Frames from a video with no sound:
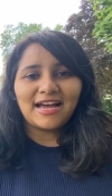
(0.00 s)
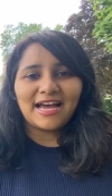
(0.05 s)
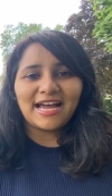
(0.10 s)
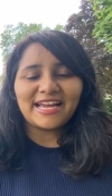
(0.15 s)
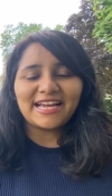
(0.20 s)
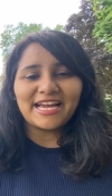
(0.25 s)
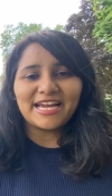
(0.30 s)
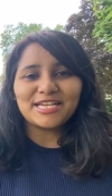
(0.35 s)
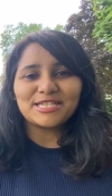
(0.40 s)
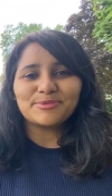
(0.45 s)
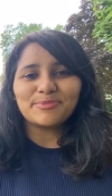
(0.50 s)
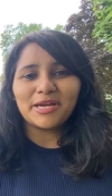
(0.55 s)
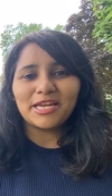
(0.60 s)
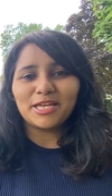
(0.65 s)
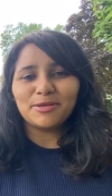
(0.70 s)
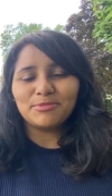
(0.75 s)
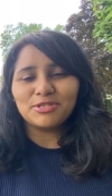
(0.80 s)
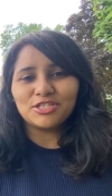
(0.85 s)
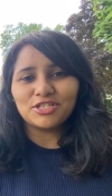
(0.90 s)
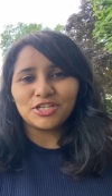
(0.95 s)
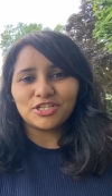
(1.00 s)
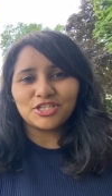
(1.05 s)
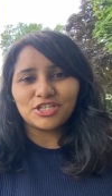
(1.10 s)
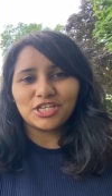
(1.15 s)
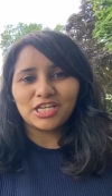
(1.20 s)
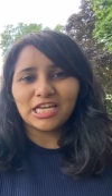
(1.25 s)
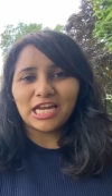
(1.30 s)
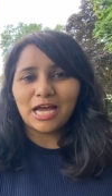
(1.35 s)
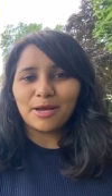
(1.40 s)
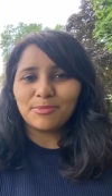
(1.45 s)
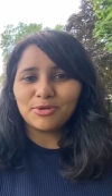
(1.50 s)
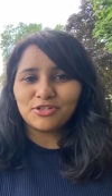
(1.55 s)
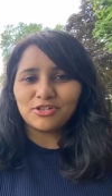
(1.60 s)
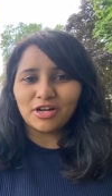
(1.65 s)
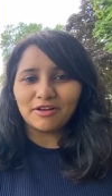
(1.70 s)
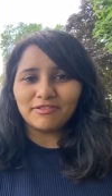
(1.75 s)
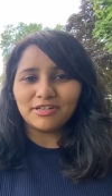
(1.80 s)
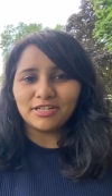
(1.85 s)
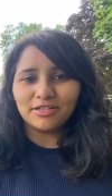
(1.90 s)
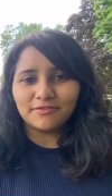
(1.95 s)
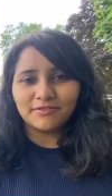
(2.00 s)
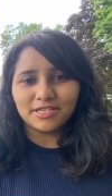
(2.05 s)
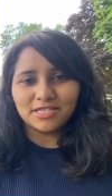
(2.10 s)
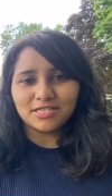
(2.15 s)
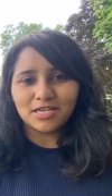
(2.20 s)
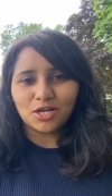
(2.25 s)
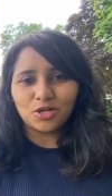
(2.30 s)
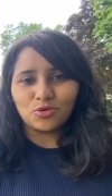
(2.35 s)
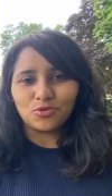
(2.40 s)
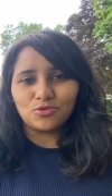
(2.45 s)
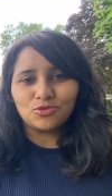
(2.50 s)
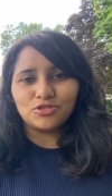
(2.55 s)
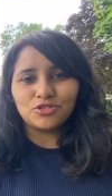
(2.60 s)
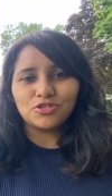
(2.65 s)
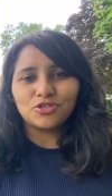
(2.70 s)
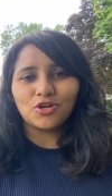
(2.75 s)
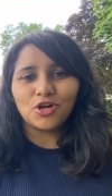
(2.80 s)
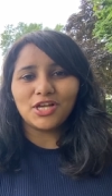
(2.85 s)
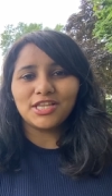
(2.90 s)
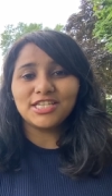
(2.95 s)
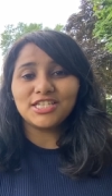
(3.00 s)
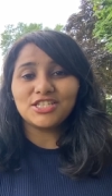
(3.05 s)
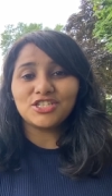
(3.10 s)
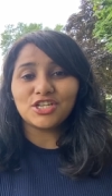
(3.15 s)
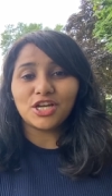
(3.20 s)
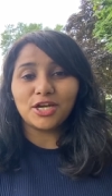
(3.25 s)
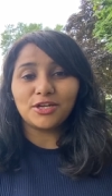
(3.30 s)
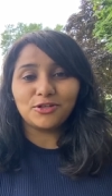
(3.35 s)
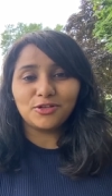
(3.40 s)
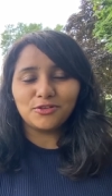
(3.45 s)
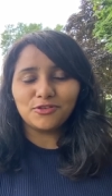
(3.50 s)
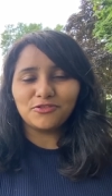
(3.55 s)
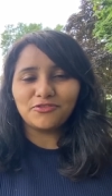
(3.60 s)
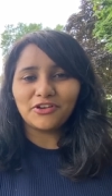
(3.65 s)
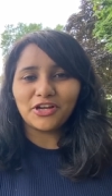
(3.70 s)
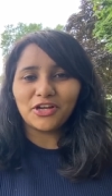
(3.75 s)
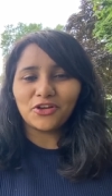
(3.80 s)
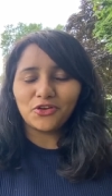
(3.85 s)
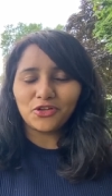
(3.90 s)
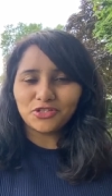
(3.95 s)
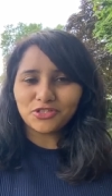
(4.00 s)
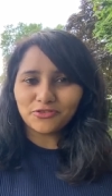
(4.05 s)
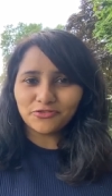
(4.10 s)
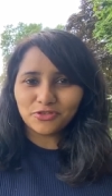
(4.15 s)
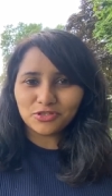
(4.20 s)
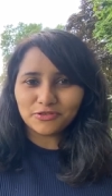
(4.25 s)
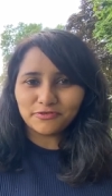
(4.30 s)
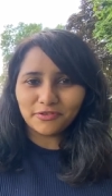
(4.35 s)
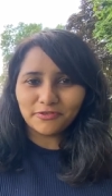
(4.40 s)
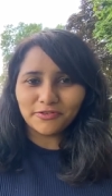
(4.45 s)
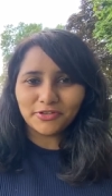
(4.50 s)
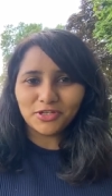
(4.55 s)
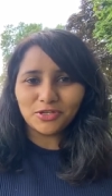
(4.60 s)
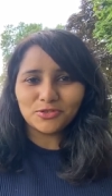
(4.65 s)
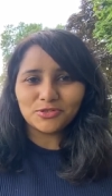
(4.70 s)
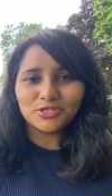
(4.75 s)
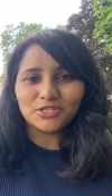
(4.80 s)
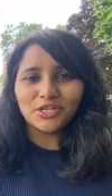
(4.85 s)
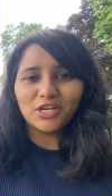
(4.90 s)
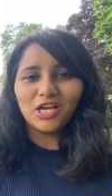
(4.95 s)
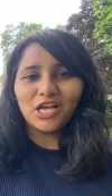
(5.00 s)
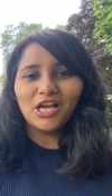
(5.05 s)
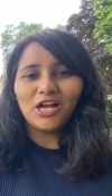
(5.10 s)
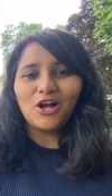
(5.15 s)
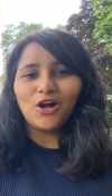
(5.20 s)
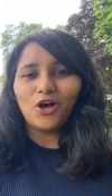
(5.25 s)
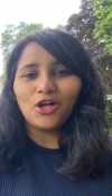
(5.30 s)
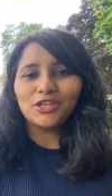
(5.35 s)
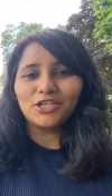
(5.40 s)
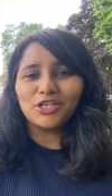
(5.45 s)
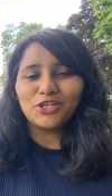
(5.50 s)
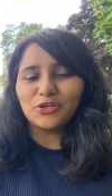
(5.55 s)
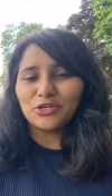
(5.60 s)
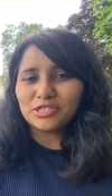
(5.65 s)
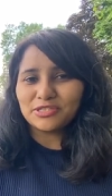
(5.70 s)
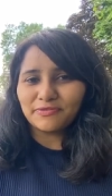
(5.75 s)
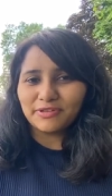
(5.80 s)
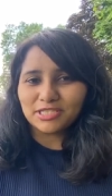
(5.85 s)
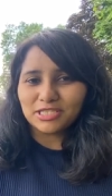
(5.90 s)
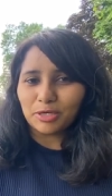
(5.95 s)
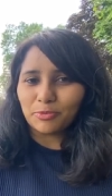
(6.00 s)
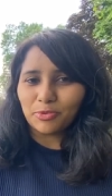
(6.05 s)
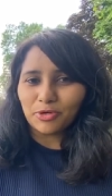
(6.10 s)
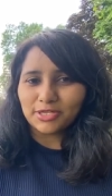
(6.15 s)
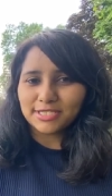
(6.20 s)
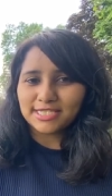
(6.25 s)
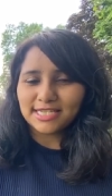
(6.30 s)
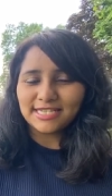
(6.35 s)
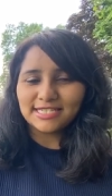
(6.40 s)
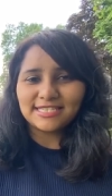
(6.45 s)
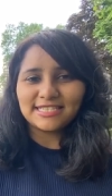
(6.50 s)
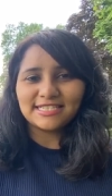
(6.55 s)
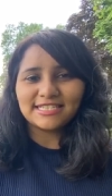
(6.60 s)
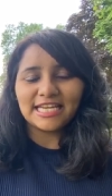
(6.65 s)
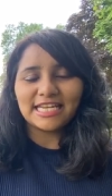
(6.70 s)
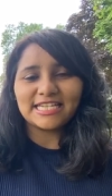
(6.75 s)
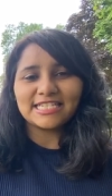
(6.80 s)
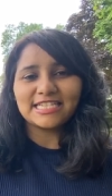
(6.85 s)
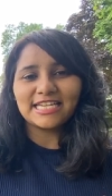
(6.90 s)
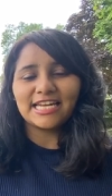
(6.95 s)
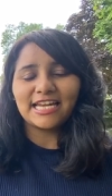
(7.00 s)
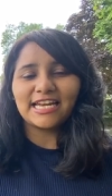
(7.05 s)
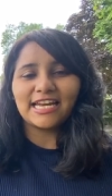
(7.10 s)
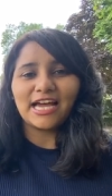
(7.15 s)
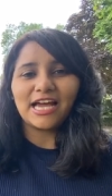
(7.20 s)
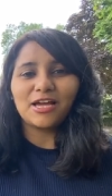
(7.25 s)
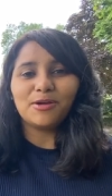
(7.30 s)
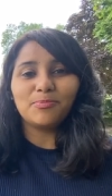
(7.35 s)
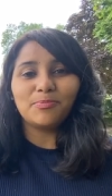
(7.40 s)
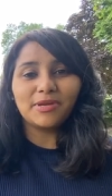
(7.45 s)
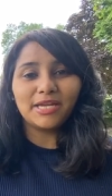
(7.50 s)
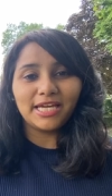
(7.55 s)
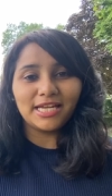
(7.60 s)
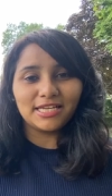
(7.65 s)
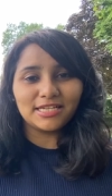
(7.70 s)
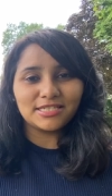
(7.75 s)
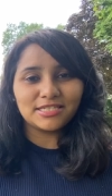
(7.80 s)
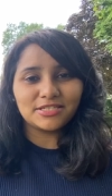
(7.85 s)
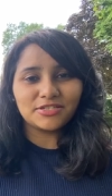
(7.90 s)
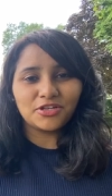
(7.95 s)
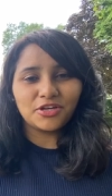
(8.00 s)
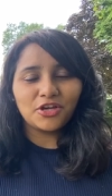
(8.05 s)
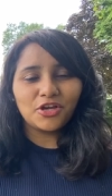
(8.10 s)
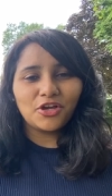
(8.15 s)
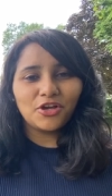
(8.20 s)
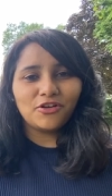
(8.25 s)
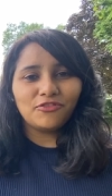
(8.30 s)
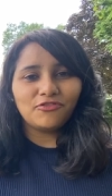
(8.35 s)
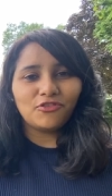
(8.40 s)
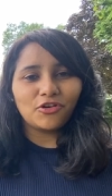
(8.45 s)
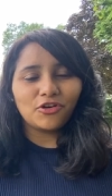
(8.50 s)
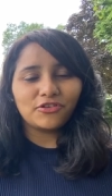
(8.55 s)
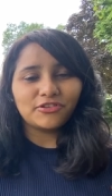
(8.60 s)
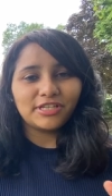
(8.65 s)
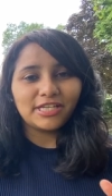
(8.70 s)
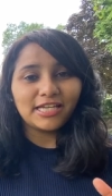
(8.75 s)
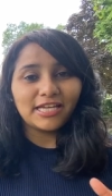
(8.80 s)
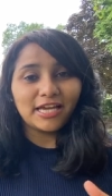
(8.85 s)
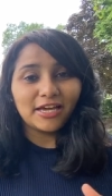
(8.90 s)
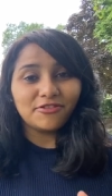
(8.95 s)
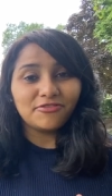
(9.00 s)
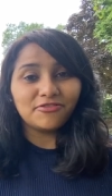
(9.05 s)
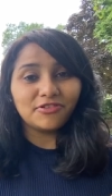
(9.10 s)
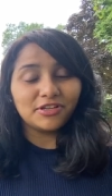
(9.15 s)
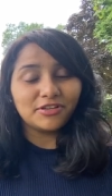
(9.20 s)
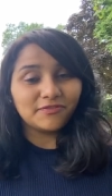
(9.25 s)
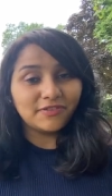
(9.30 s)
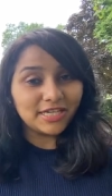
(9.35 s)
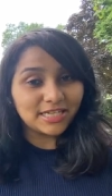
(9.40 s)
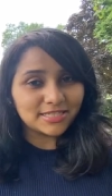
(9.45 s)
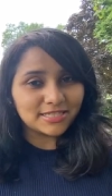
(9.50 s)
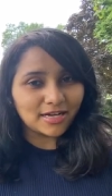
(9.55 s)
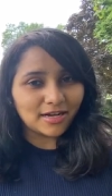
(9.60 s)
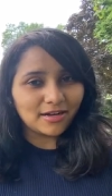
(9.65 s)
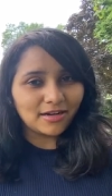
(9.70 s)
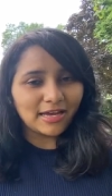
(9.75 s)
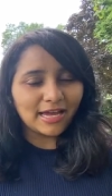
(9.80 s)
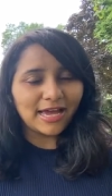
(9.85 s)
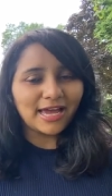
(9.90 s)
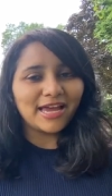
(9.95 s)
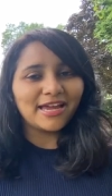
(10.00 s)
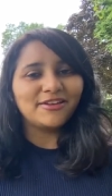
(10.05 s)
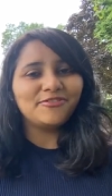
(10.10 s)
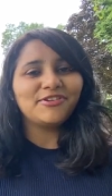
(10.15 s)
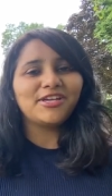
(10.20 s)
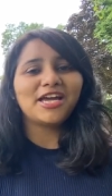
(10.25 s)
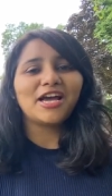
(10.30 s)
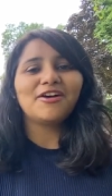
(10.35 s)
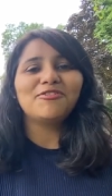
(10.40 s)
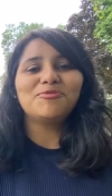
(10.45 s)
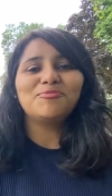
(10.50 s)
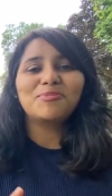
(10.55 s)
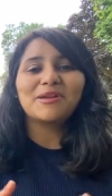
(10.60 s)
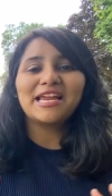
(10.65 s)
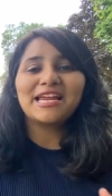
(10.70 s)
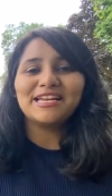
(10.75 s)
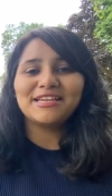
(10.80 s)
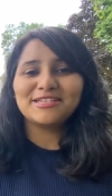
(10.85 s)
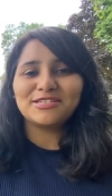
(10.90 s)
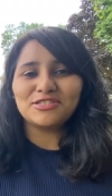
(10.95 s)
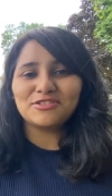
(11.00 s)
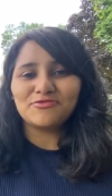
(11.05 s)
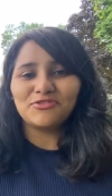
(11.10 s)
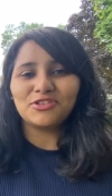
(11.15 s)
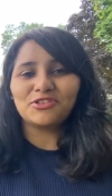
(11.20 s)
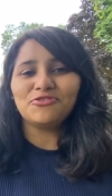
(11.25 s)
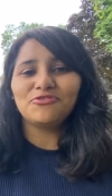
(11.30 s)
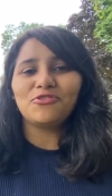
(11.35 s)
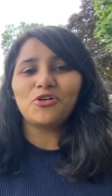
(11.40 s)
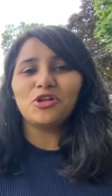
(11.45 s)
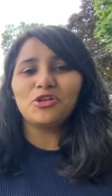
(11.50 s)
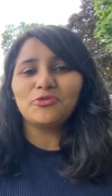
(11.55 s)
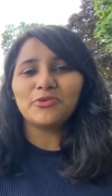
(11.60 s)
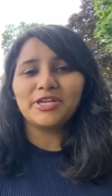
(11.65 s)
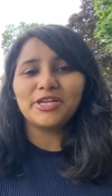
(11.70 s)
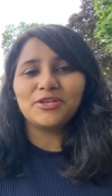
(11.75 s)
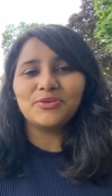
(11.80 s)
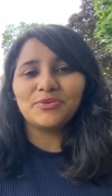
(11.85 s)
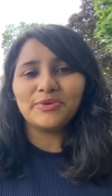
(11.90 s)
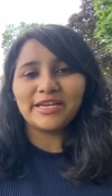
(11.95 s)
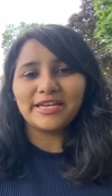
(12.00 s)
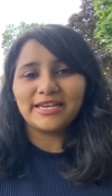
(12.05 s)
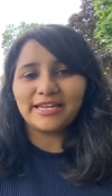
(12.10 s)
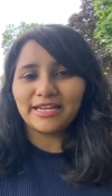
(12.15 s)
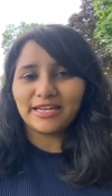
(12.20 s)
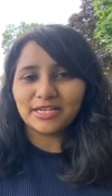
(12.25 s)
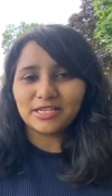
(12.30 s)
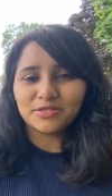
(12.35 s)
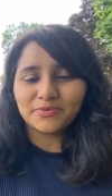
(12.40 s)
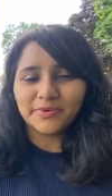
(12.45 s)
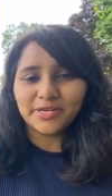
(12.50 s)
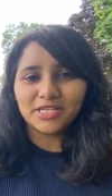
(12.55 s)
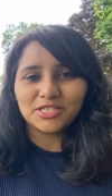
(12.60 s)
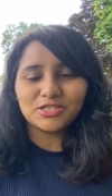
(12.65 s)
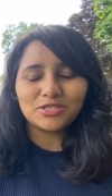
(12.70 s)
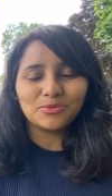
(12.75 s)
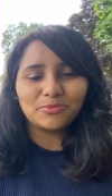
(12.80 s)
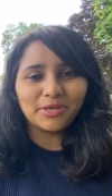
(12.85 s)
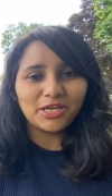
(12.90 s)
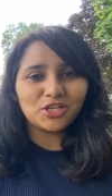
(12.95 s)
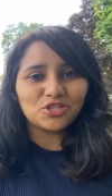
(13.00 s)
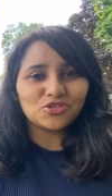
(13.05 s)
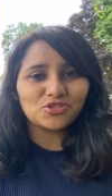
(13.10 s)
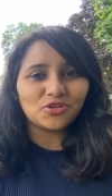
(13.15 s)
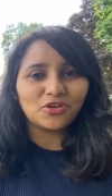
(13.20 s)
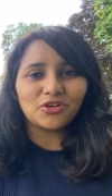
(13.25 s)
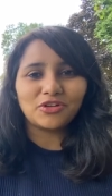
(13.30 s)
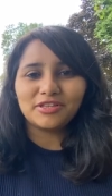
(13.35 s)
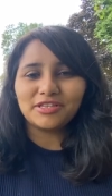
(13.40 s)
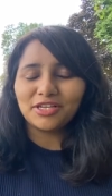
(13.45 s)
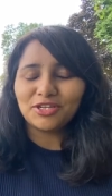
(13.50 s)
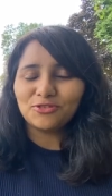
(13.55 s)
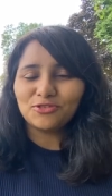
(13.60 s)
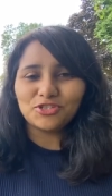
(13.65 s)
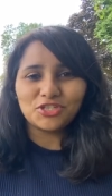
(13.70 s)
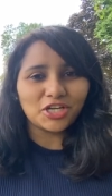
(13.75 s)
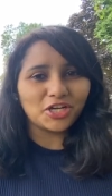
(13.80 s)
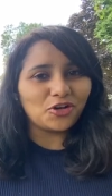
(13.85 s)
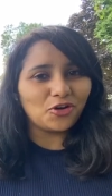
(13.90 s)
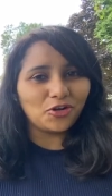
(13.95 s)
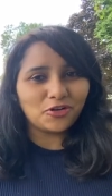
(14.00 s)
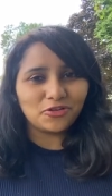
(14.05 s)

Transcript: Hi guys, my name is Shachi and I'm a travel and a visa coach. On this channel, you'll find lots of useful videos on the US visa process. There is an entire playlist for the F1 visa and we have a playlist for the fall 22 intake as well. So make sure that you check